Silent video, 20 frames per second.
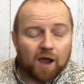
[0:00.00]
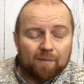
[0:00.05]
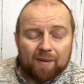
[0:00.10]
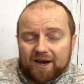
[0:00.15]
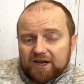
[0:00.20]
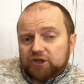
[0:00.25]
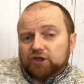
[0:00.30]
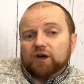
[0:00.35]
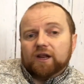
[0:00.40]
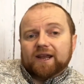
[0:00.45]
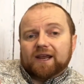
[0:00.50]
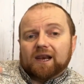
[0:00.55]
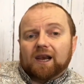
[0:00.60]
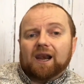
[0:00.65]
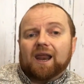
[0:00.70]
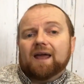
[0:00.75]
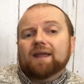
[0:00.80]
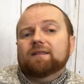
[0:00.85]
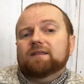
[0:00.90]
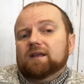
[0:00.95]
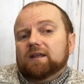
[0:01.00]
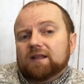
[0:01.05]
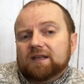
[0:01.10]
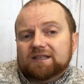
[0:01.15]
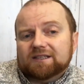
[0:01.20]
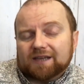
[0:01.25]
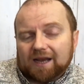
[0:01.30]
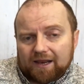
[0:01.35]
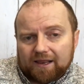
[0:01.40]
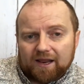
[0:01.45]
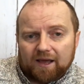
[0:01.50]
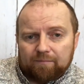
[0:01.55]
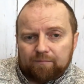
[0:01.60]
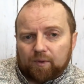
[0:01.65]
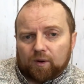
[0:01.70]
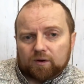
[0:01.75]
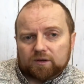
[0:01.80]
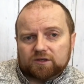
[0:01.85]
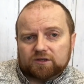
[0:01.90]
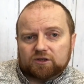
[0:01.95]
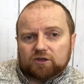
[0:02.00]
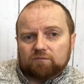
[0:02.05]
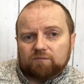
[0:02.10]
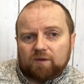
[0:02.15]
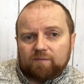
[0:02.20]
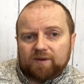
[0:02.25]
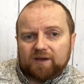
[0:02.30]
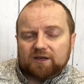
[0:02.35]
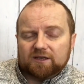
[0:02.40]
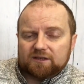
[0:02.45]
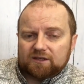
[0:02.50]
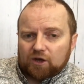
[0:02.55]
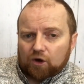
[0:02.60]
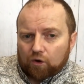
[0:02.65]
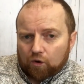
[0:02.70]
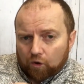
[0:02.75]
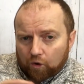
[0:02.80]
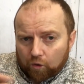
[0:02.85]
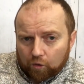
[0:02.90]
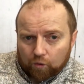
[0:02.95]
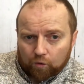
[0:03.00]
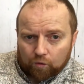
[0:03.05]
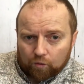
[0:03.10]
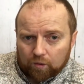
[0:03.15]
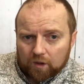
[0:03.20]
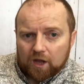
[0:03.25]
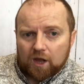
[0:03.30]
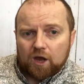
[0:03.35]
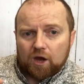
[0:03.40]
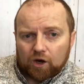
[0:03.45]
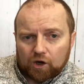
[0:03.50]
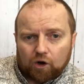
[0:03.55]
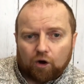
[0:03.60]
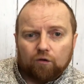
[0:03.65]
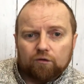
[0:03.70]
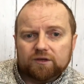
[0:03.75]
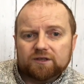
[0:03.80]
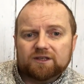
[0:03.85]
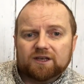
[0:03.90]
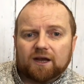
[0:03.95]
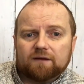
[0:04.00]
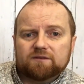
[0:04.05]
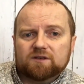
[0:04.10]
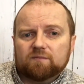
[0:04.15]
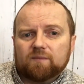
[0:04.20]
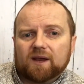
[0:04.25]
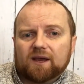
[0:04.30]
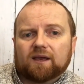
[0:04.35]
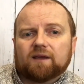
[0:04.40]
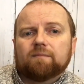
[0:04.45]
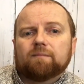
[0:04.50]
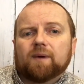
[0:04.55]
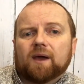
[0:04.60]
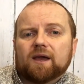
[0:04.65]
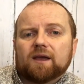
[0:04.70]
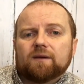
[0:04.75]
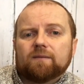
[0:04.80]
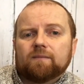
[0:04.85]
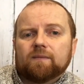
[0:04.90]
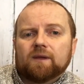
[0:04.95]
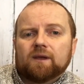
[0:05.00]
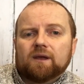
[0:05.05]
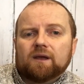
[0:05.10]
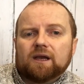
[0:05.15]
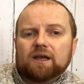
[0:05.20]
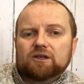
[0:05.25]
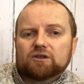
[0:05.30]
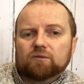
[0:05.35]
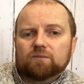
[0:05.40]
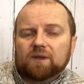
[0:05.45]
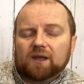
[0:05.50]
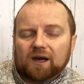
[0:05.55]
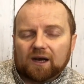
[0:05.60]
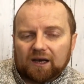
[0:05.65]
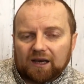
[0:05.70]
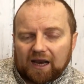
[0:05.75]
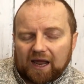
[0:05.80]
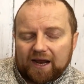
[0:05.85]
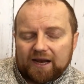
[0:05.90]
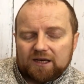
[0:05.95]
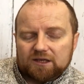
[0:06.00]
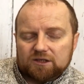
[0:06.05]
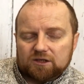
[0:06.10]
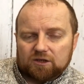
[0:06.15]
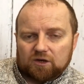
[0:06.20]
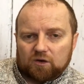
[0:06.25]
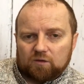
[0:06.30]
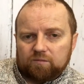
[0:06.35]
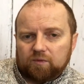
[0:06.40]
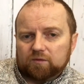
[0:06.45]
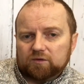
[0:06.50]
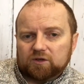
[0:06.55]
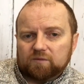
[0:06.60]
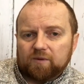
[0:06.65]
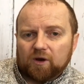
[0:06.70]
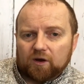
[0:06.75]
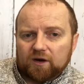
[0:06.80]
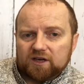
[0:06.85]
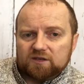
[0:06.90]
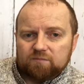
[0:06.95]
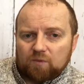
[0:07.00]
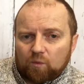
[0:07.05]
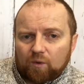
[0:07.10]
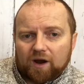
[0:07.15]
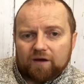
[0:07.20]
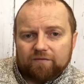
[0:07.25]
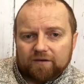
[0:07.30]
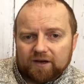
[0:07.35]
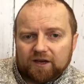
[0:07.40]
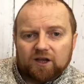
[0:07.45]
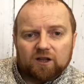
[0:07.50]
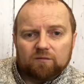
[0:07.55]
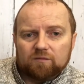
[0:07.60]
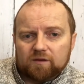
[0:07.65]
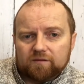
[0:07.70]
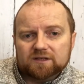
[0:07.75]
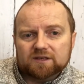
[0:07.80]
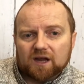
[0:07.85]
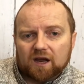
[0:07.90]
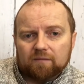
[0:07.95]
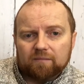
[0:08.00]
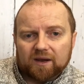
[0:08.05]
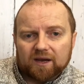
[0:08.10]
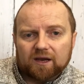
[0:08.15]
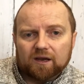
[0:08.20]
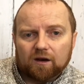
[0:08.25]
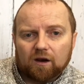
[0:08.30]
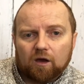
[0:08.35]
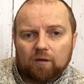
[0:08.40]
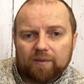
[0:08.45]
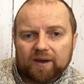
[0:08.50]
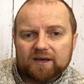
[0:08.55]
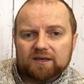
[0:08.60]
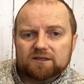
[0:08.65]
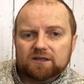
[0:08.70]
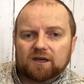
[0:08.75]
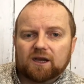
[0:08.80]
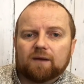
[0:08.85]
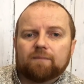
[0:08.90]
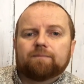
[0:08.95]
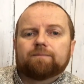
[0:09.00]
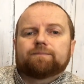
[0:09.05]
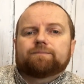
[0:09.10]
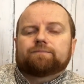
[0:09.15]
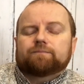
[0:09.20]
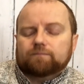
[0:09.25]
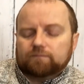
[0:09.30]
I'm actually glad that they sent that box to me, because the whole concept of making bait is something I'd like to do, but to be honest, my wife would kill me if we start making a lot of baits again.